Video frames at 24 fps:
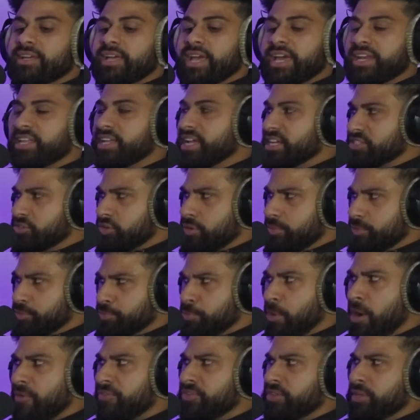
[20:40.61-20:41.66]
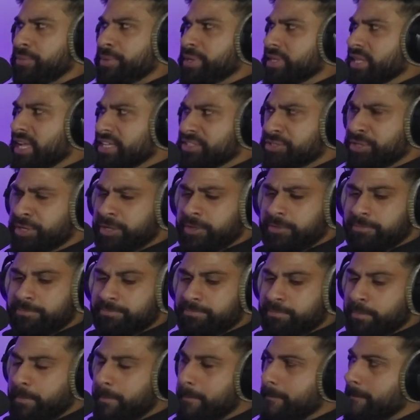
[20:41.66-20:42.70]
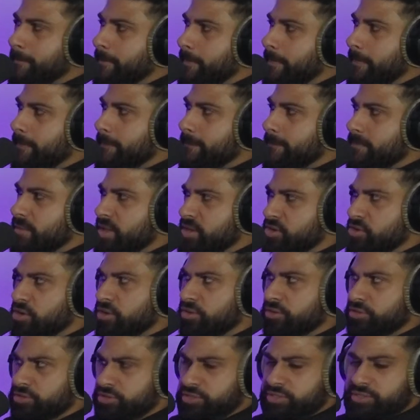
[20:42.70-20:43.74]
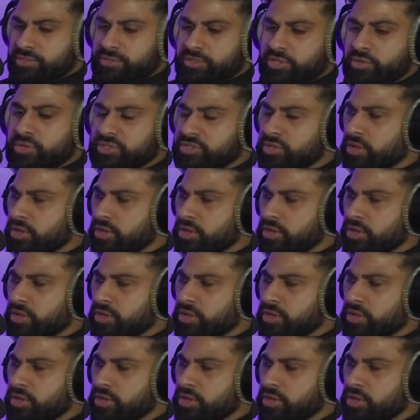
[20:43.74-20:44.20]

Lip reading: Any guess on how much profit they made last year? In dollars, US